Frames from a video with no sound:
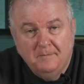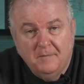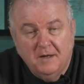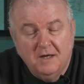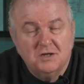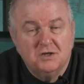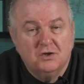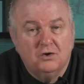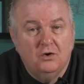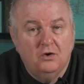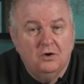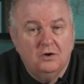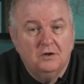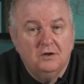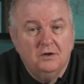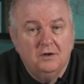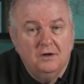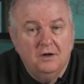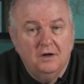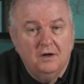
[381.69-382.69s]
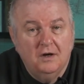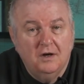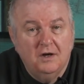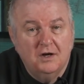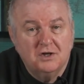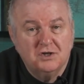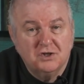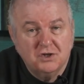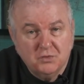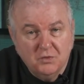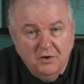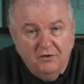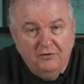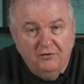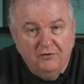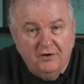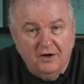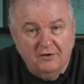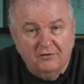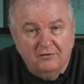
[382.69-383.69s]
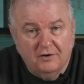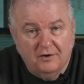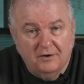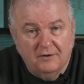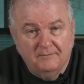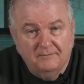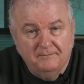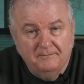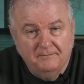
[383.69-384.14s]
is called a swift rifle.